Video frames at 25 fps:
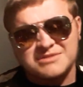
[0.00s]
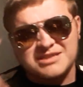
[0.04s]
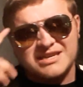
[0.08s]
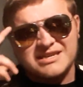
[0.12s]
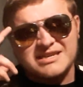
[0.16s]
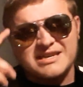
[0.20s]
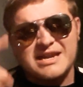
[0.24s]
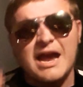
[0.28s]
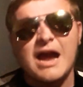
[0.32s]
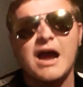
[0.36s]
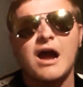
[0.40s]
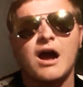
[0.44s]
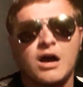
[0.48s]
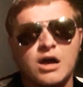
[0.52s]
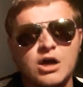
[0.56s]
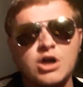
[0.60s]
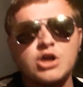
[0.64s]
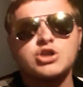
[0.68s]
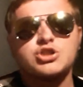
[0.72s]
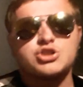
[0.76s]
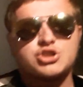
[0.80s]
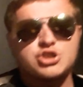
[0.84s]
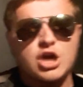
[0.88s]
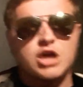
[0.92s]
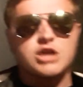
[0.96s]
And yeah,
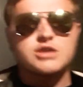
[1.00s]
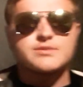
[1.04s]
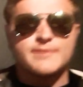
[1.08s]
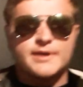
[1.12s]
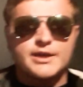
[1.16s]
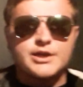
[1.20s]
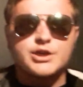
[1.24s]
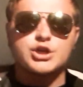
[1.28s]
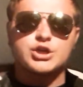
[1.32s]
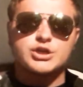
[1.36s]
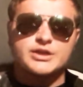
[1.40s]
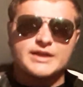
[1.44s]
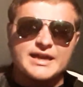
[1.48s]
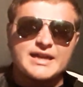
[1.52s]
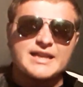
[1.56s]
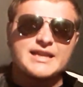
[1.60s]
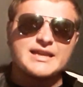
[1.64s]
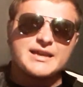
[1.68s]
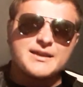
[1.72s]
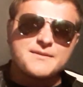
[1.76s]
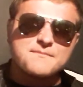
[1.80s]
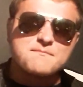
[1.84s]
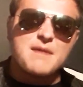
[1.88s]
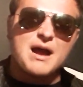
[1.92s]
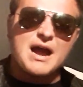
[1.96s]
Judgment, you're getting
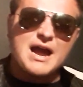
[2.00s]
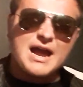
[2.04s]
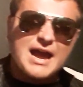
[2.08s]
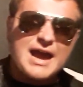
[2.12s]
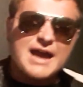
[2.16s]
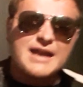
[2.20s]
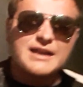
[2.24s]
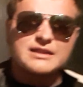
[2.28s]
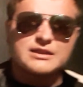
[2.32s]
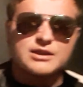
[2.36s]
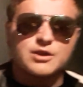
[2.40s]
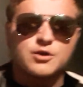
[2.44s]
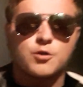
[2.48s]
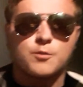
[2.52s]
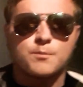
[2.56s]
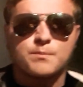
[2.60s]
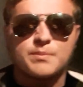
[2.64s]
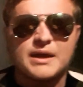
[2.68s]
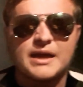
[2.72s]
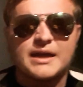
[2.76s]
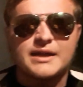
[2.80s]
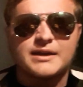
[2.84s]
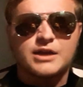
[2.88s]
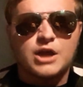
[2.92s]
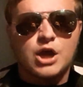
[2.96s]
in my head a little
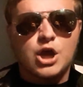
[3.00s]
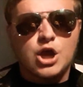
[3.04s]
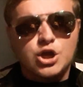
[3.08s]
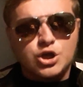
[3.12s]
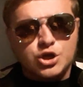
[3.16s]
bit.